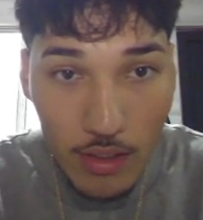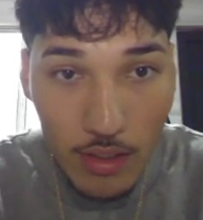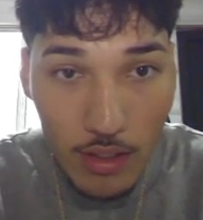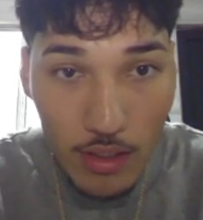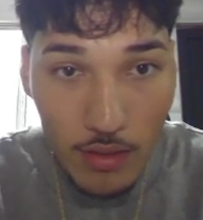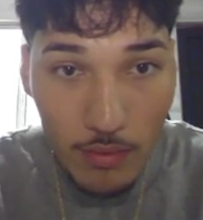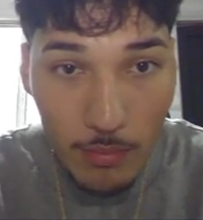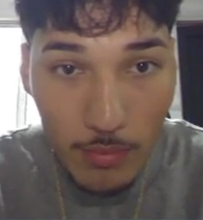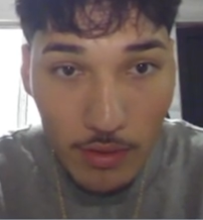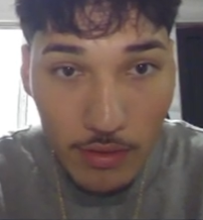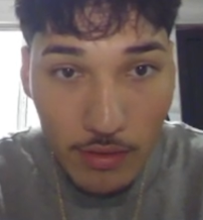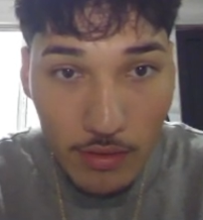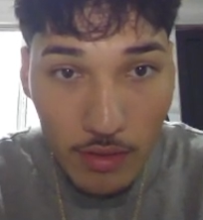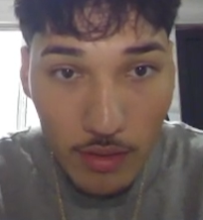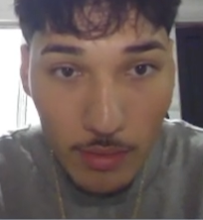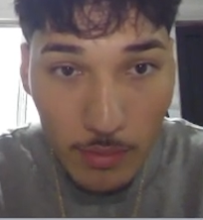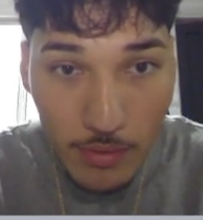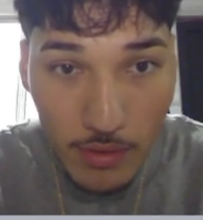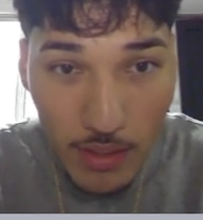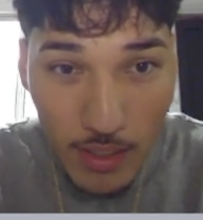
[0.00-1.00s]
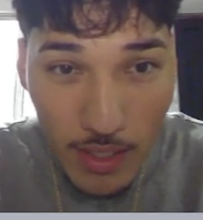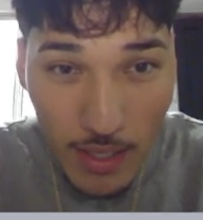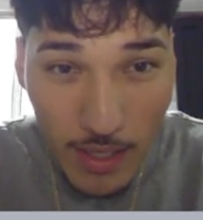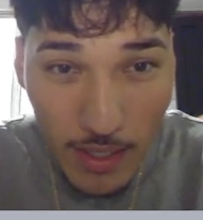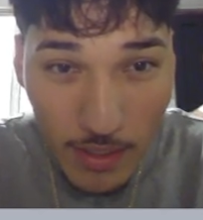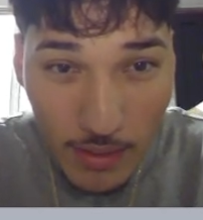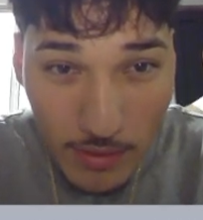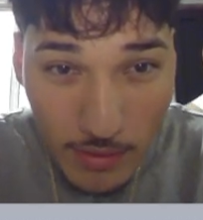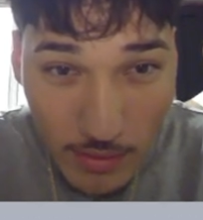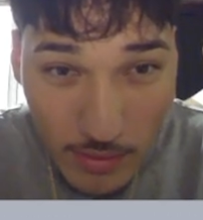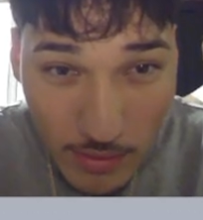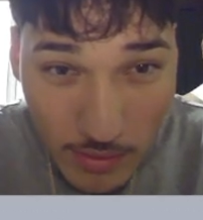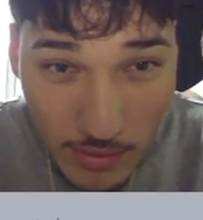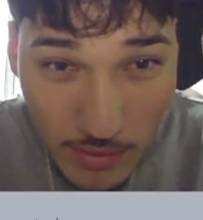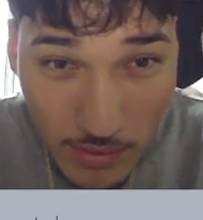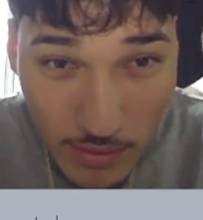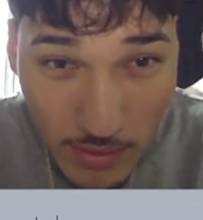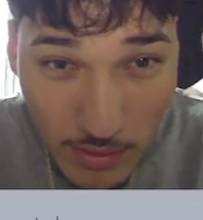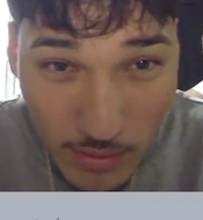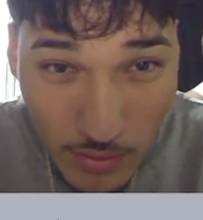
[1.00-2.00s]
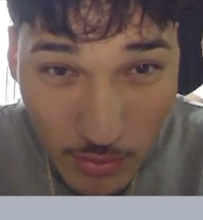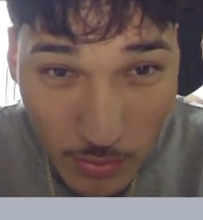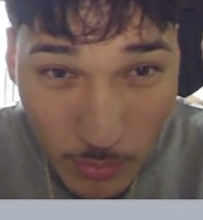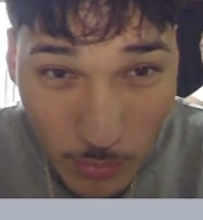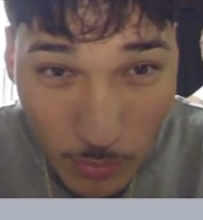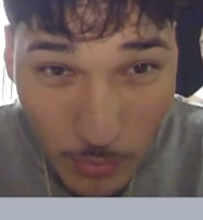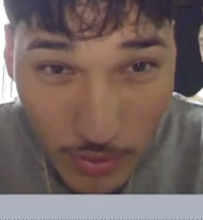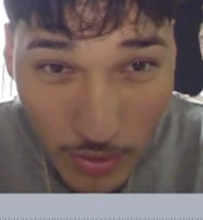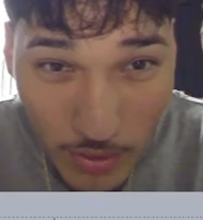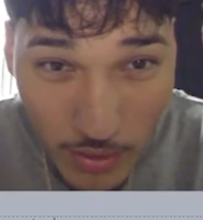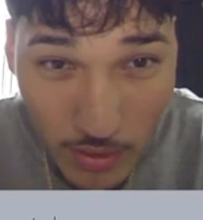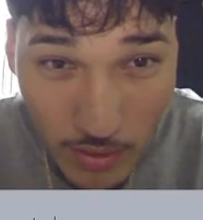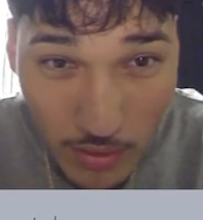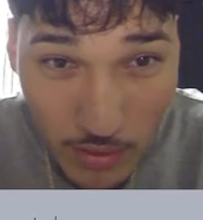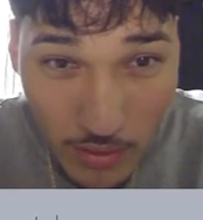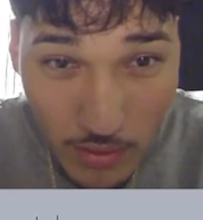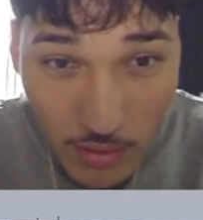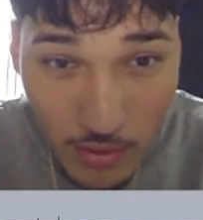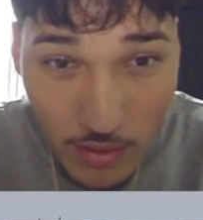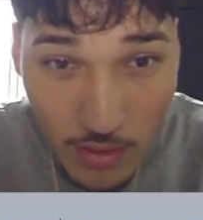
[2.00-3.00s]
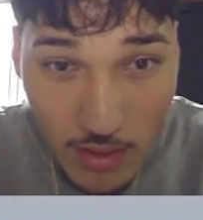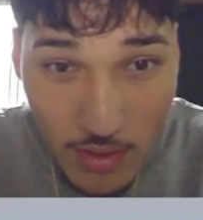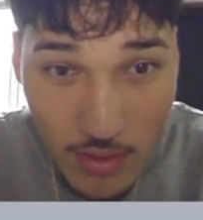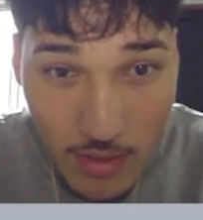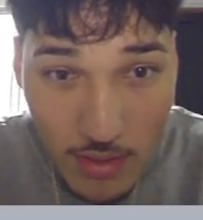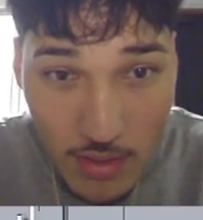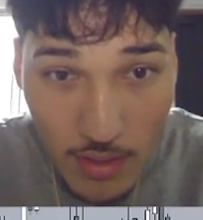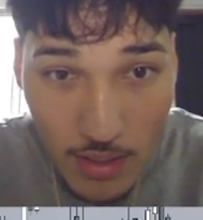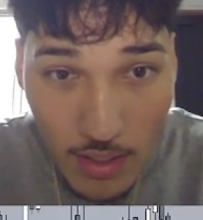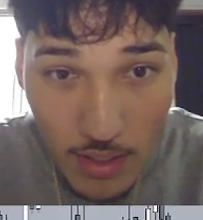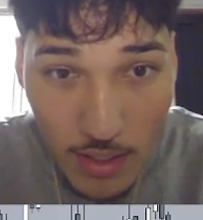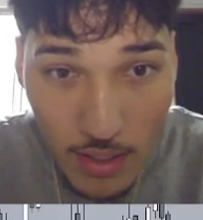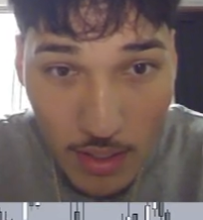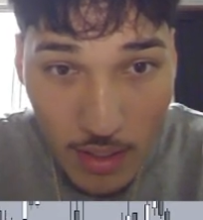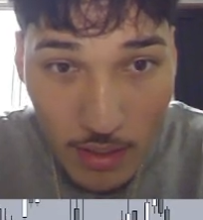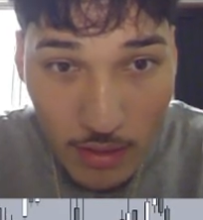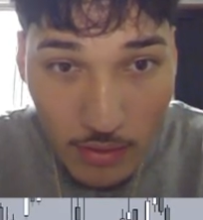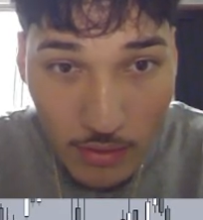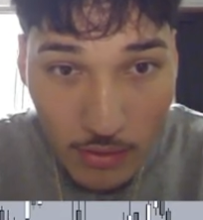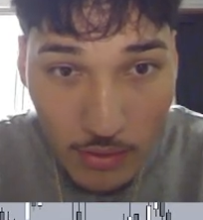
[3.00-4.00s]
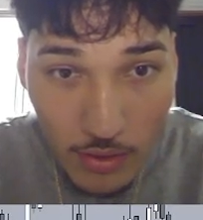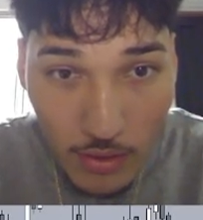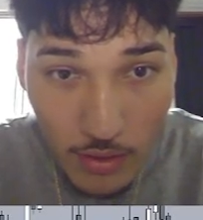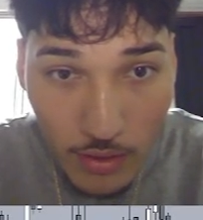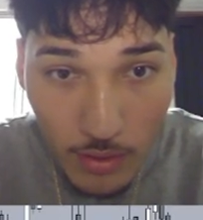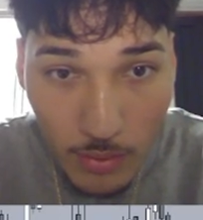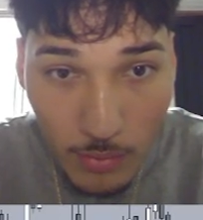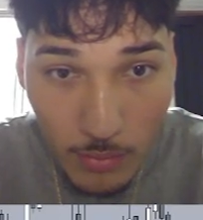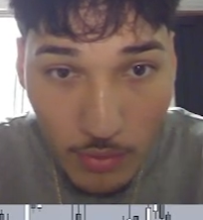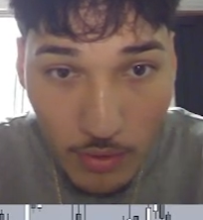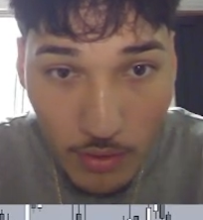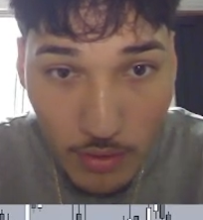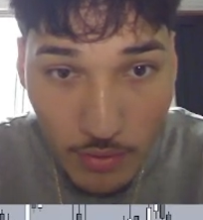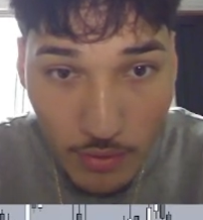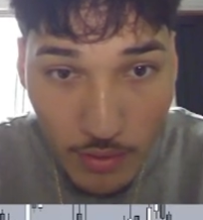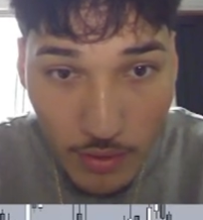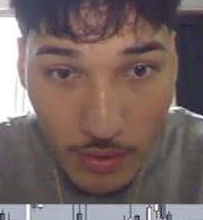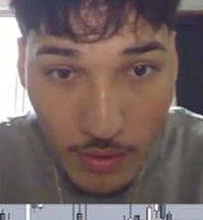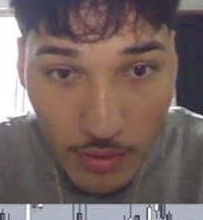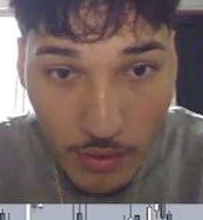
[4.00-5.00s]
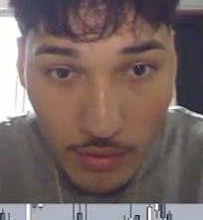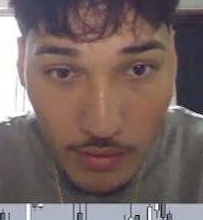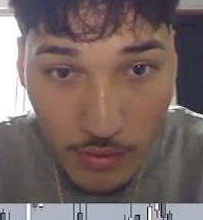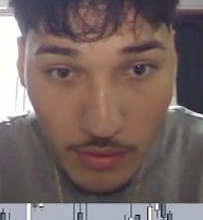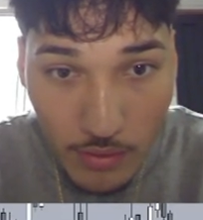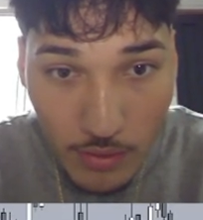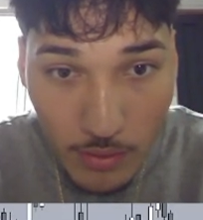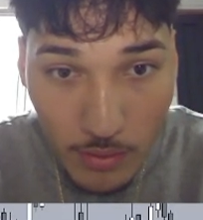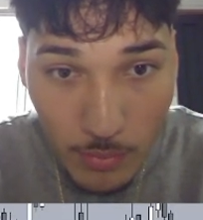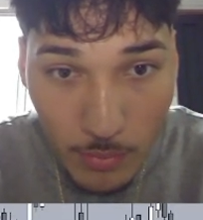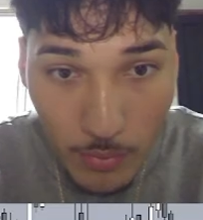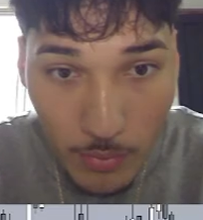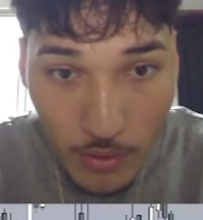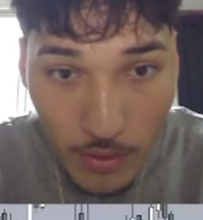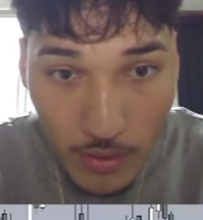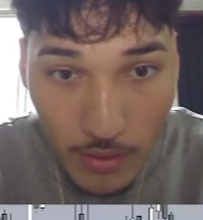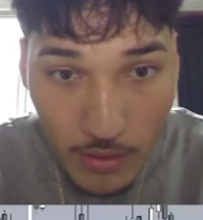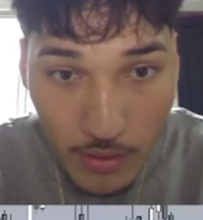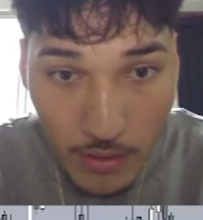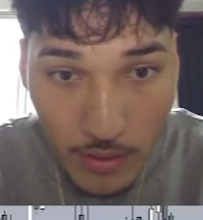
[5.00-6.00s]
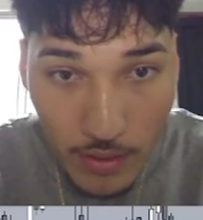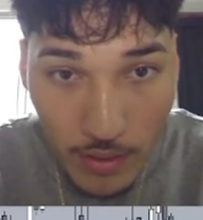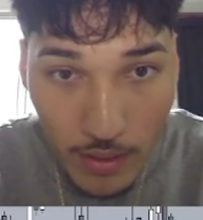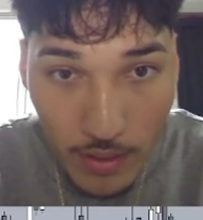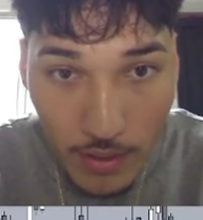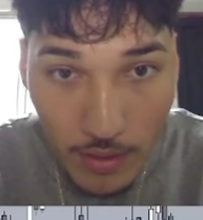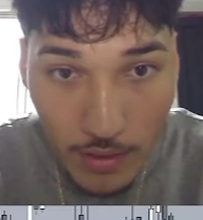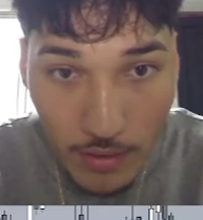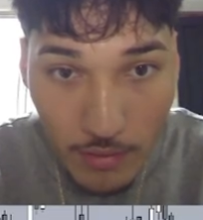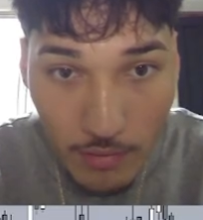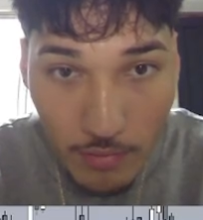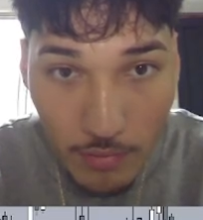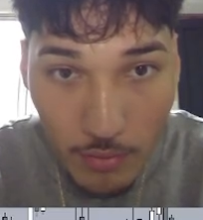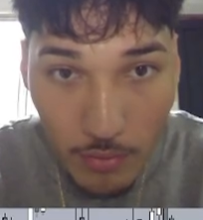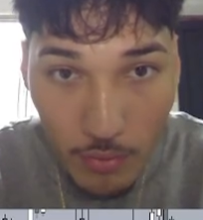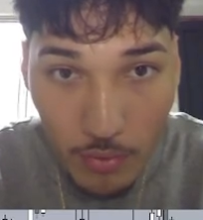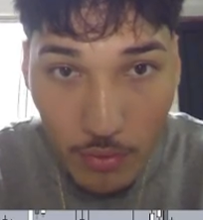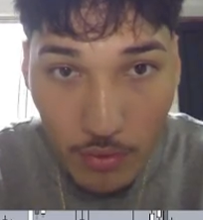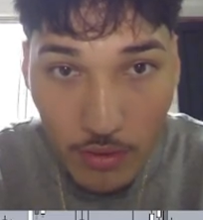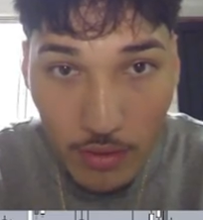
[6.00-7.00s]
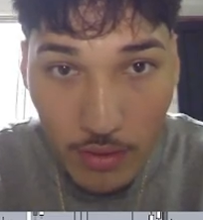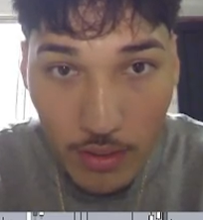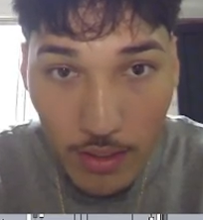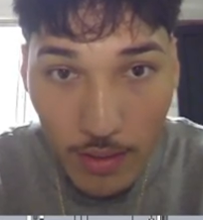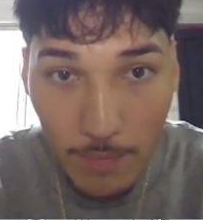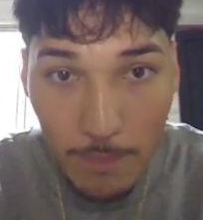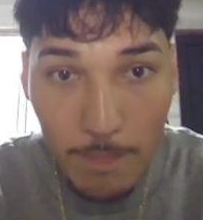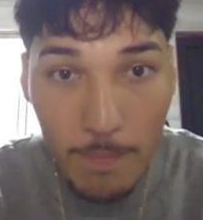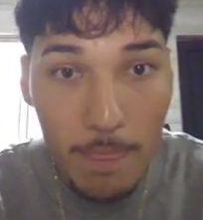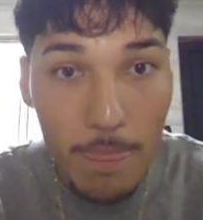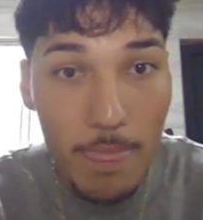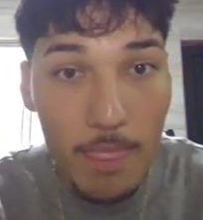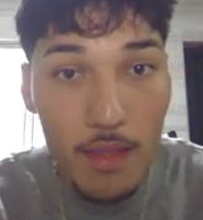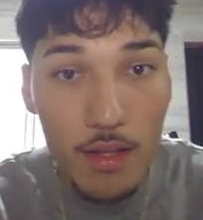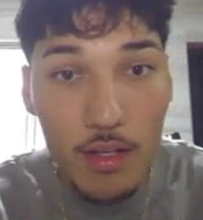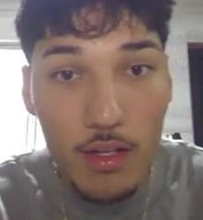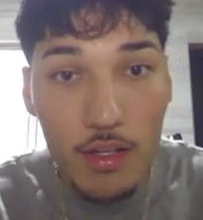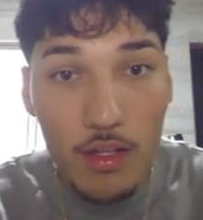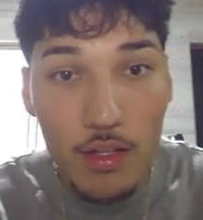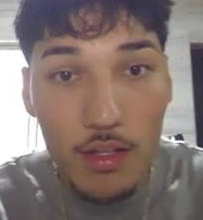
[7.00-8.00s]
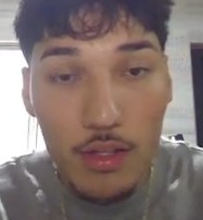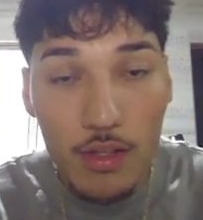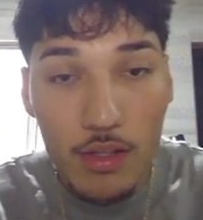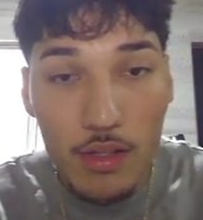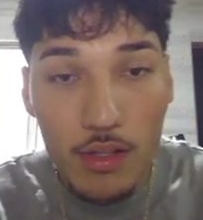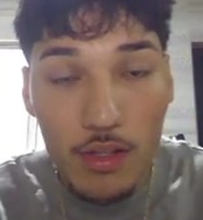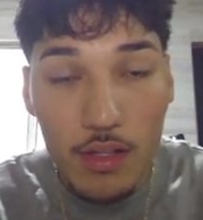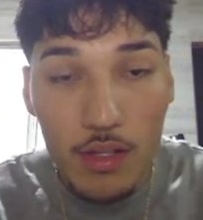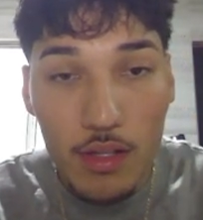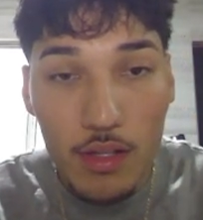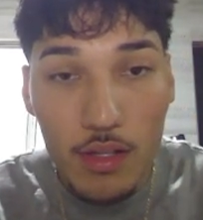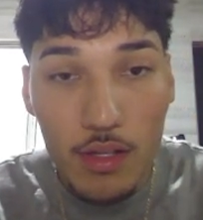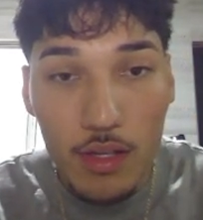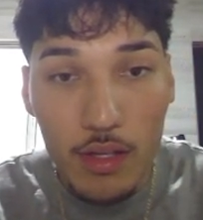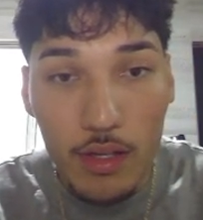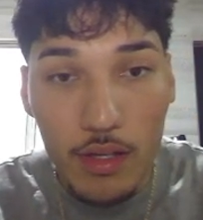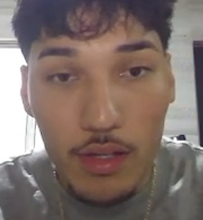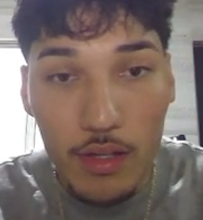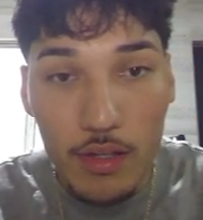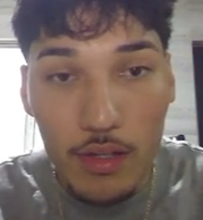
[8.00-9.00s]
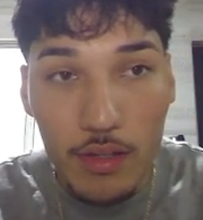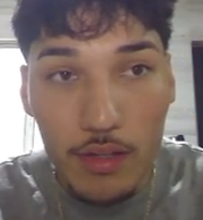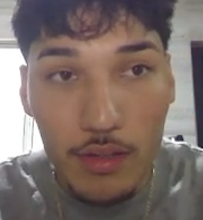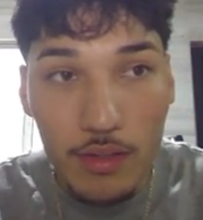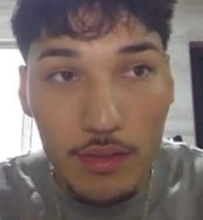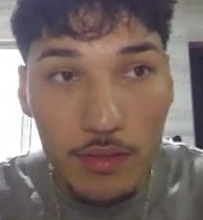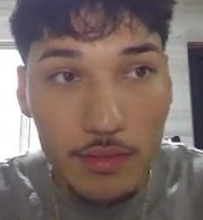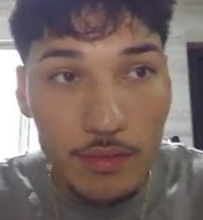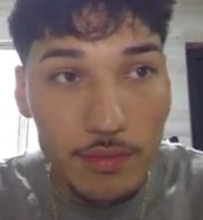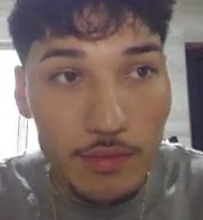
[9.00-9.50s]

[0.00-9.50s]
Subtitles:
have my stops at the wick and target whatever is the winning day for the day. And